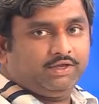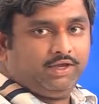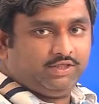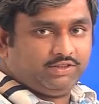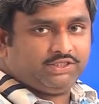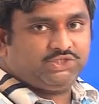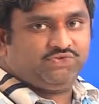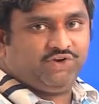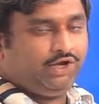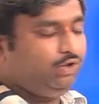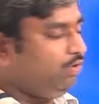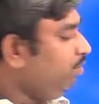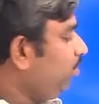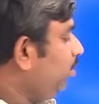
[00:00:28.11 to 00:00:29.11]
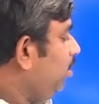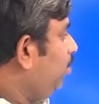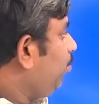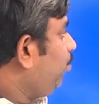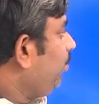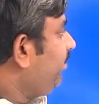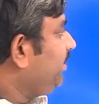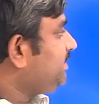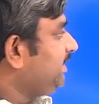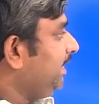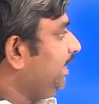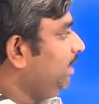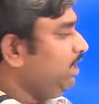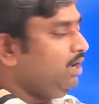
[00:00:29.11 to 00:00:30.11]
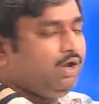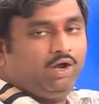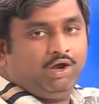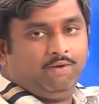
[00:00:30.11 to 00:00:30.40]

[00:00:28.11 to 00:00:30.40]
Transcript: In this video we will see